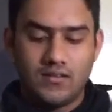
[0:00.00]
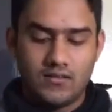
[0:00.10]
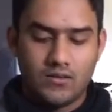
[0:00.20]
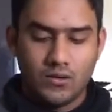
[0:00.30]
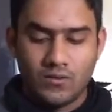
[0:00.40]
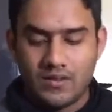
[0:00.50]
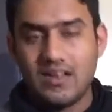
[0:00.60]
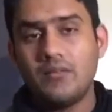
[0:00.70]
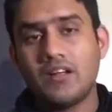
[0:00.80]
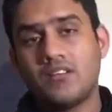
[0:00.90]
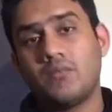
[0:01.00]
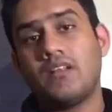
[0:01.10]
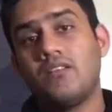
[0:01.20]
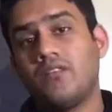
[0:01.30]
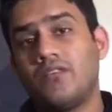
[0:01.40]
So let me
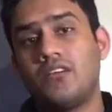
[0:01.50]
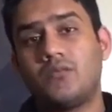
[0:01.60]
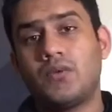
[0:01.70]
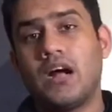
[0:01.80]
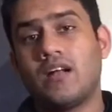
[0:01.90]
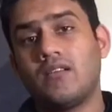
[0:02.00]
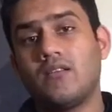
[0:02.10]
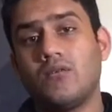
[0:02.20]
explain the first part.